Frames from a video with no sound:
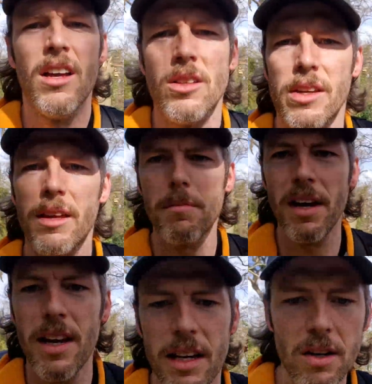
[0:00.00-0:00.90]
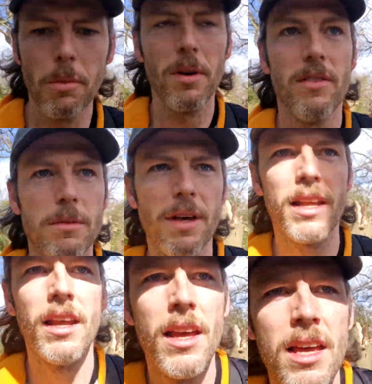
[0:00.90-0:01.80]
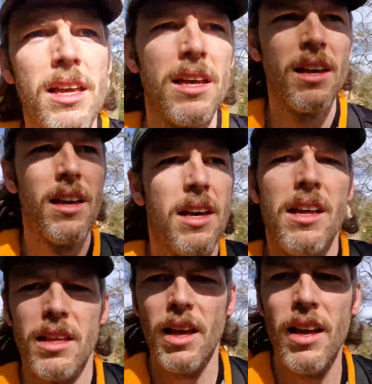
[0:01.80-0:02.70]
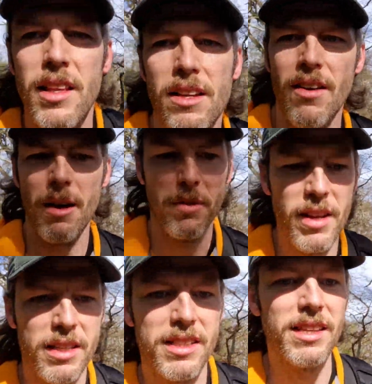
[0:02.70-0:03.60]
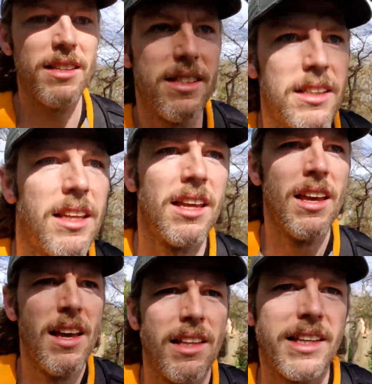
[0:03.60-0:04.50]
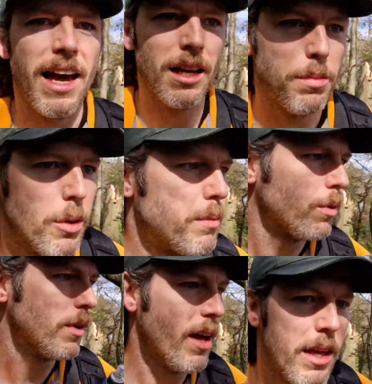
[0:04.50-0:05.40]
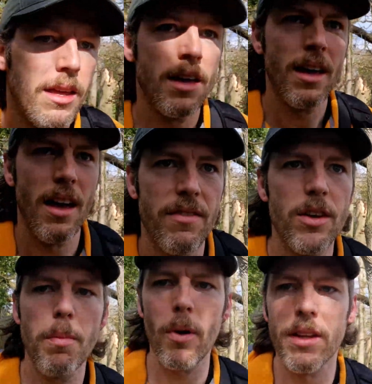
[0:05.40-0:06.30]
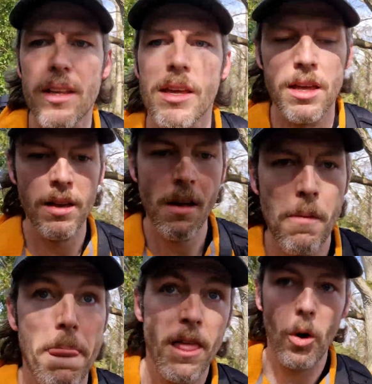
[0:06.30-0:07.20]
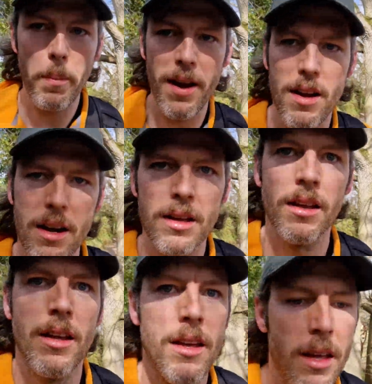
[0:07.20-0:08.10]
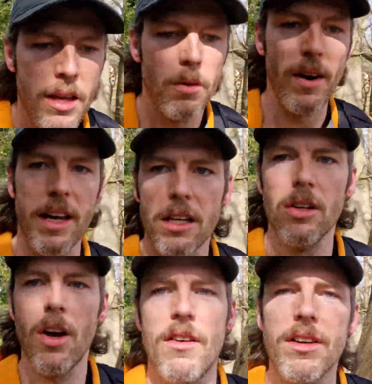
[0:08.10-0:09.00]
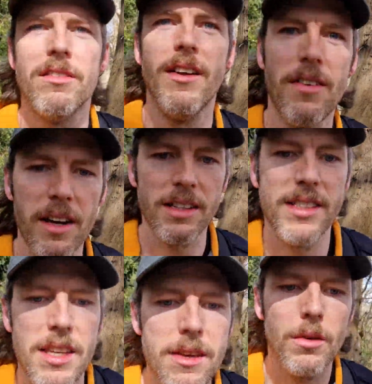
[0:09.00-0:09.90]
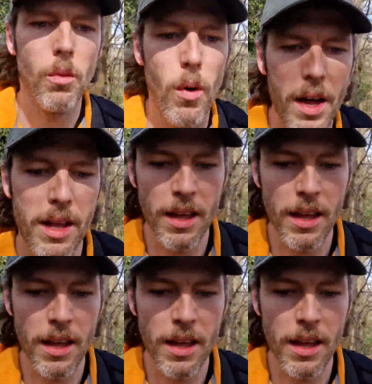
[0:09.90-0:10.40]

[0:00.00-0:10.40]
so King Billy and a couple of his men, they grabbed their steeds and they galloped up to a viewpoint up here where they could look over the river and see what